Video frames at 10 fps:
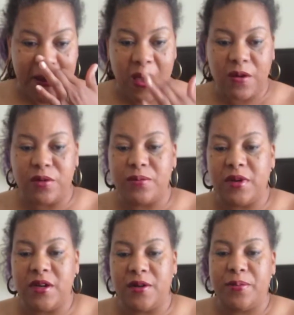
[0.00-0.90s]
I would
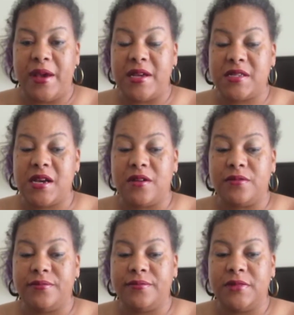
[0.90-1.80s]
uh, pass out.
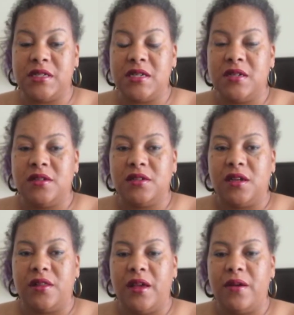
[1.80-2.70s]

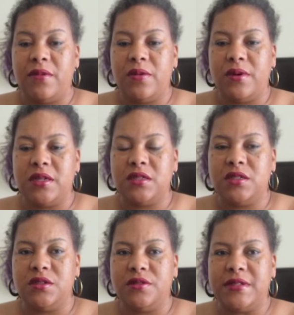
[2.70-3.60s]
So then we went
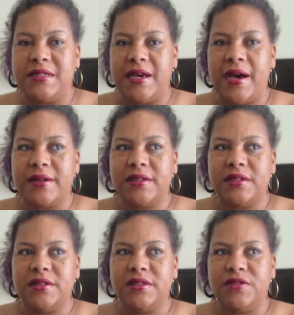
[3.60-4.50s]
to the
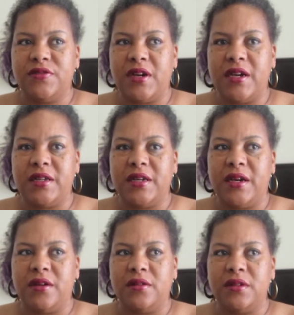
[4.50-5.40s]
doctor to find
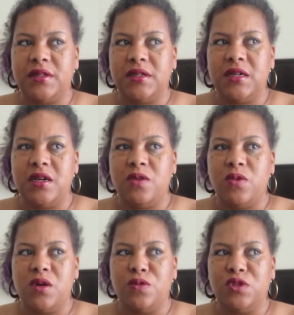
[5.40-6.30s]
out
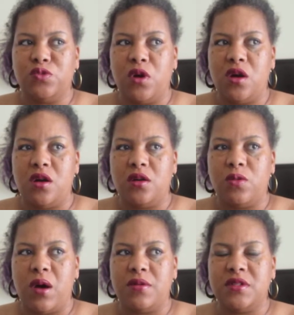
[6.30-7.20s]
what was wrong,
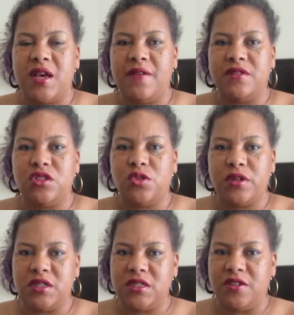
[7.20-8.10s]
why I was having
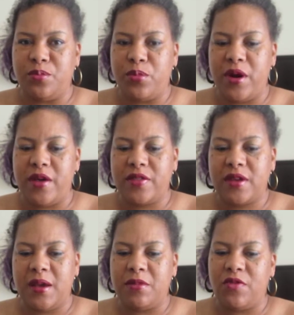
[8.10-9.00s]
shortness of breath.
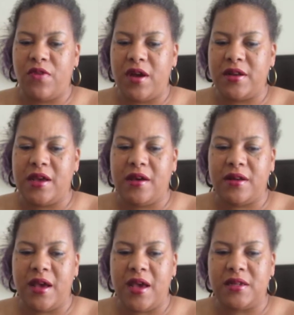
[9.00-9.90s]
Came to find out
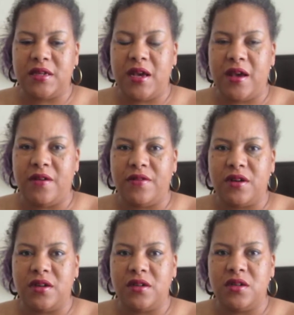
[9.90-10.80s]
I had to have a
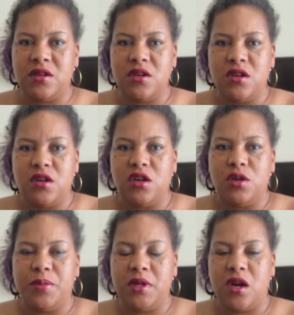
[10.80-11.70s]
uh,
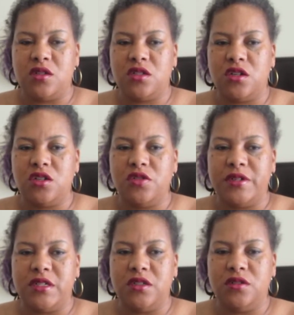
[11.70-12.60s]
open heart
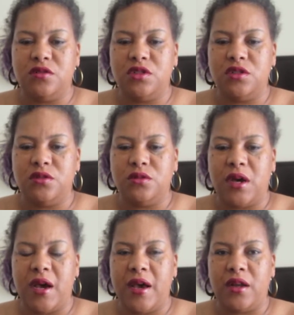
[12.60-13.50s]
surgery due to
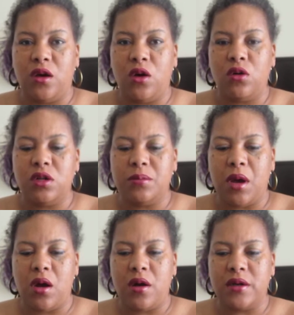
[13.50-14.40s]
I had a hole in
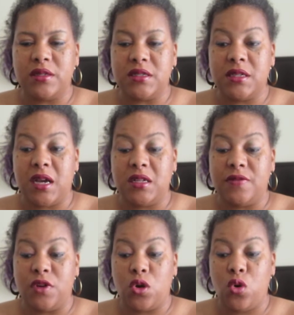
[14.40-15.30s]
my heart the size
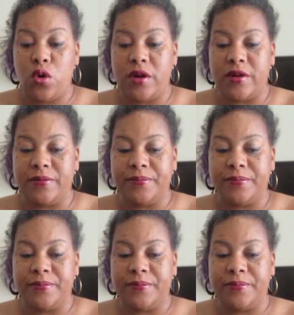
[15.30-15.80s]
of a quarter.